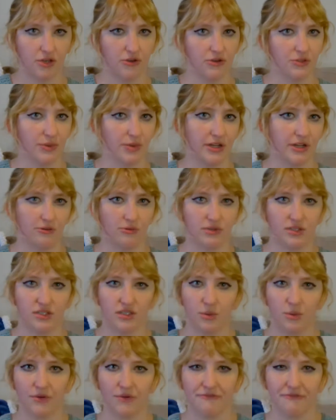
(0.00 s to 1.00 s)
go his way, or when
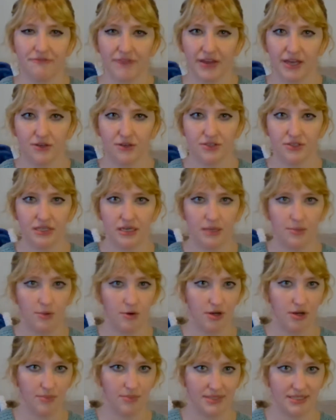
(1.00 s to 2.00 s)
someone fails him
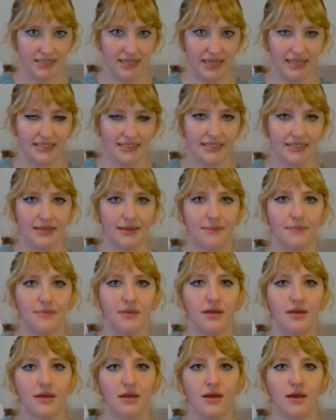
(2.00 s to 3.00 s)
or upsets him.
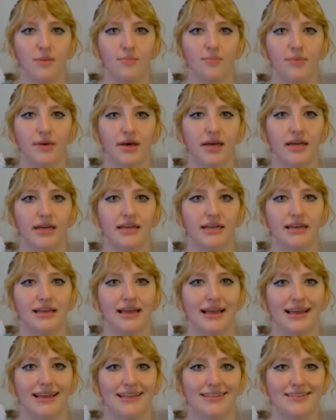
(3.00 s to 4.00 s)
But
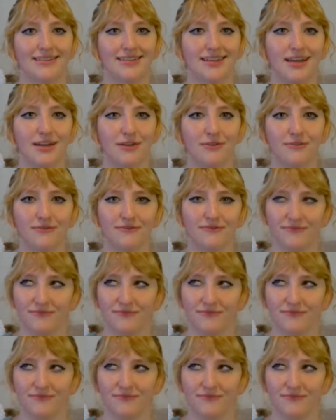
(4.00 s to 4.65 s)
instead of